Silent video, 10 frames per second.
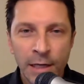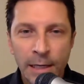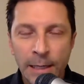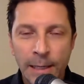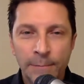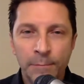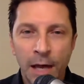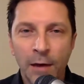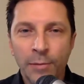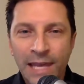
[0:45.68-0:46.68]
uh,
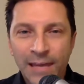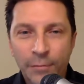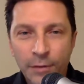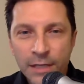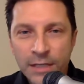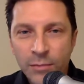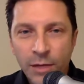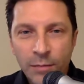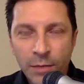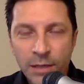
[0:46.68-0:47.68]
upheaval this
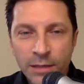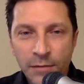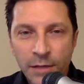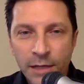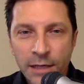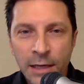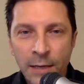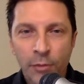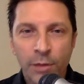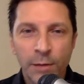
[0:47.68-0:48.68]
week because everything
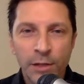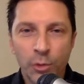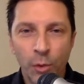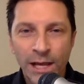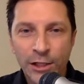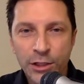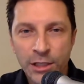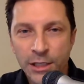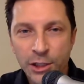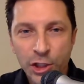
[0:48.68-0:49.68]
pretty much went
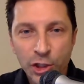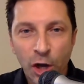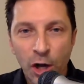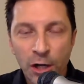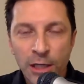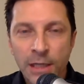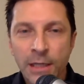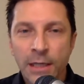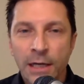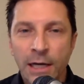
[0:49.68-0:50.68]
uh, chalk.
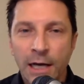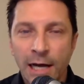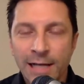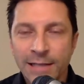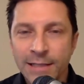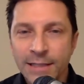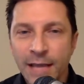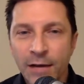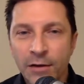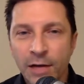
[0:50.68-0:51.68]
Uh, on
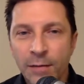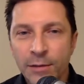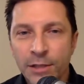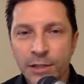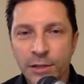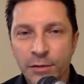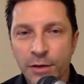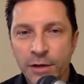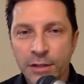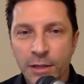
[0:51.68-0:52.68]
Saturday, but just your
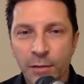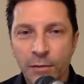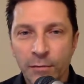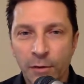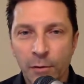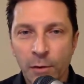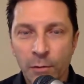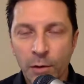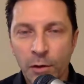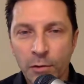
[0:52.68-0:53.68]
thoughts going forward,
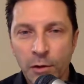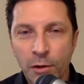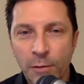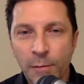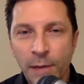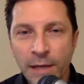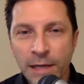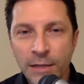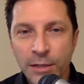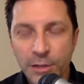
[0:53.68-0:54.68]
what Oklahoma may
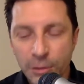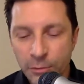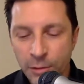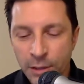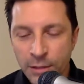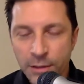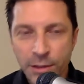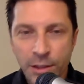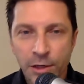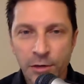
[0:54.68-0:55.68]
need to do to
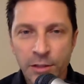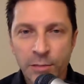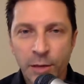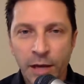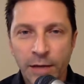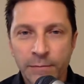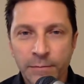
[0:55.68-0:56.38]
secure a spot.